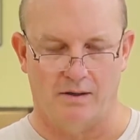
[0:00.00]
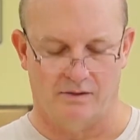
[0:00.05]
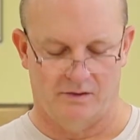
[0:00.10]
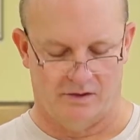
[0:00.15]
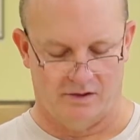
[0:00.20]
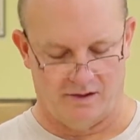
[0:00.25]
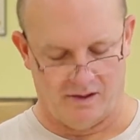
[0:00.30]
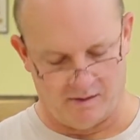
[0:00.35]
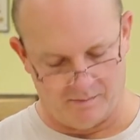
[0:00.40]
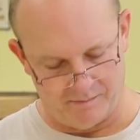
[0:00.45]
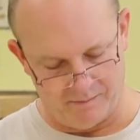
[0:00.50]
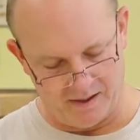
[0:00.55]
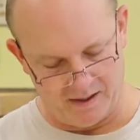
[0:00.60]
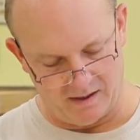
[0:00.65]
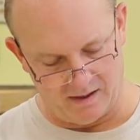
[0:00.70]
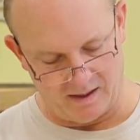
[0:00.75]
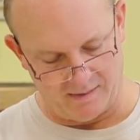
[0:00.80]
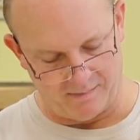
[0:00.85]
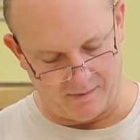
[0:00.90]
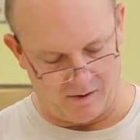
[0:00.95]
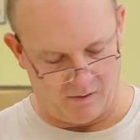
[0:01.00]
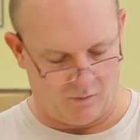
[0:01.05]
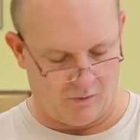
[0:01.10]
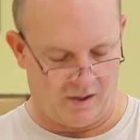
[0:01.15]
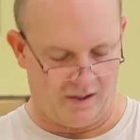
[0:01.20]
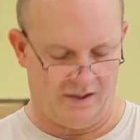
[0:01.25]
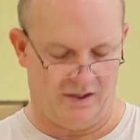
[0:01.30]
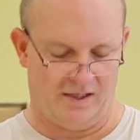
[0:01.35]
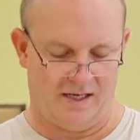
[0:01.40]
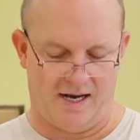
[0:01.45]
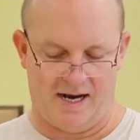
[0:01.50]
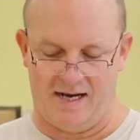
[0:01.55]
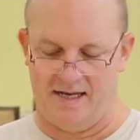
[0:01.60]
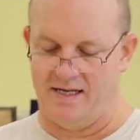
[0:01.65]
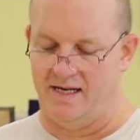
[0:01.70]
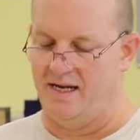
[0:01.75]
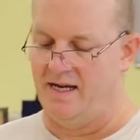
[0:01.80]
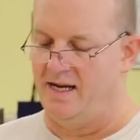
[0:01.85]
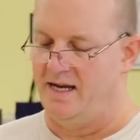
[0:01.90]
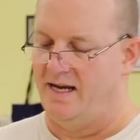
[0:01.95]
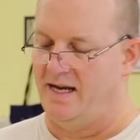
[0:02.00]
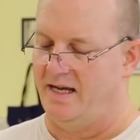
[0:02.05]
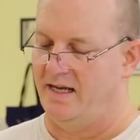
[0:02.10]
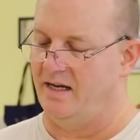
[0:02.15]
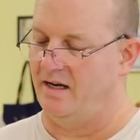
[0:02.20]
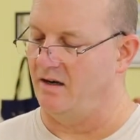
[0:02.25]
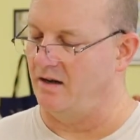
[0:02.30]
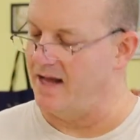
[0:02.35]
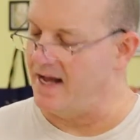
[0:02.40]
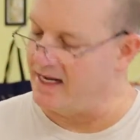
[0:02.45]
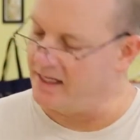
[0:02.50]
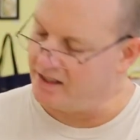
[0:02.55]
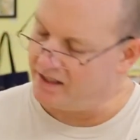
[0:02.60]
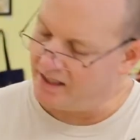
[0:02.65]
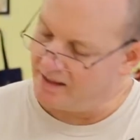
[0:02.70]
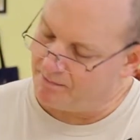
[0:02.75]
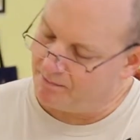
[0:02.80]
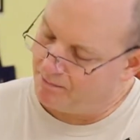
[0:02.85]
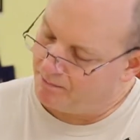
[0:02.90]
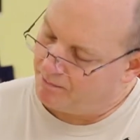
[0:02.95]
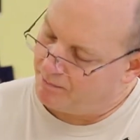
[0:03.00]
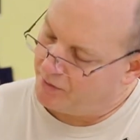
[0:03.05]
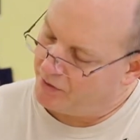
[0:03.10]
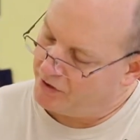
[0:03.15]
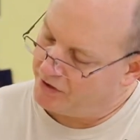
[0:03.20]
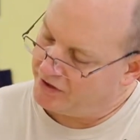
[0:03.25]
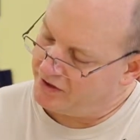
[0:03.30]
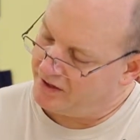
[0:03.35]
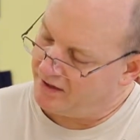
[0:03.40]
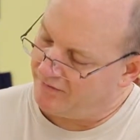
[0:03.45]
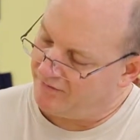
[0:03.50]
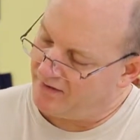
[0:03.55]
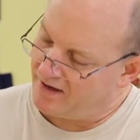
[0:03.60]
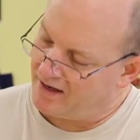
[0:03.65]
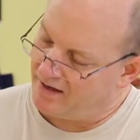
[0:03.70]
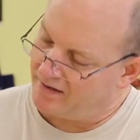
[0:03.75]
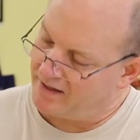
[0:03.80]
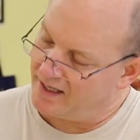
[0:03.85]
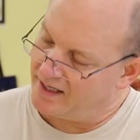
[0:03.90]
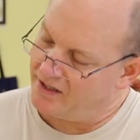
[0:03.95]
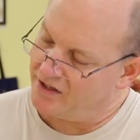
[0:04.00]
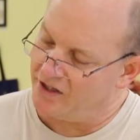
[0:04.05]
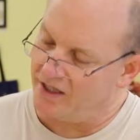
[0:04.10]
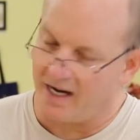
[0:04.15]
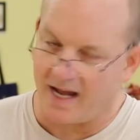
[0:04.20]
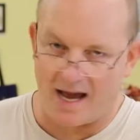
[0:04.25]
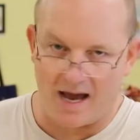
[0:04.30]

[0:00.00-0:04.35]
So they'll build up on one side, and it'll actually push the foundation